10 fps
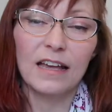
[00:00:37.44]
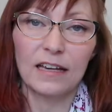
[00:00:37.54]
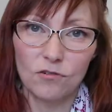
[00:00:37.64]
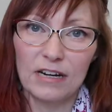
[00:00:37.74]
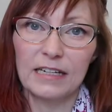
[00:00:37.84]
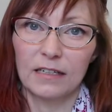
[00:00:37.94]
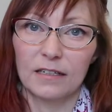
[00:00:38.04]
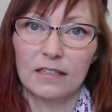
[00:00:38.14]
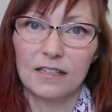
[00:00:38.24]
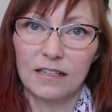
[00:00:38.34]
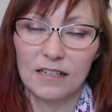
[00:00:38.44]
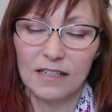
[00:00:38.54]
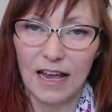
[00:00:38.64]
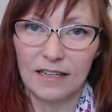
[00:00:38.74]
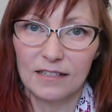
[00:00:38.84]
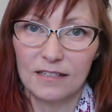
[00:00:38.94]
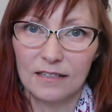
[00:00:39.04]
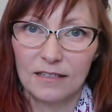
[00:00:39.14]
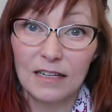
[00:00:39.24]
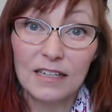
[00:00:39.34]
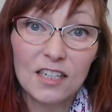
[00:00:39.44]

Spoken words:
ingredient to success is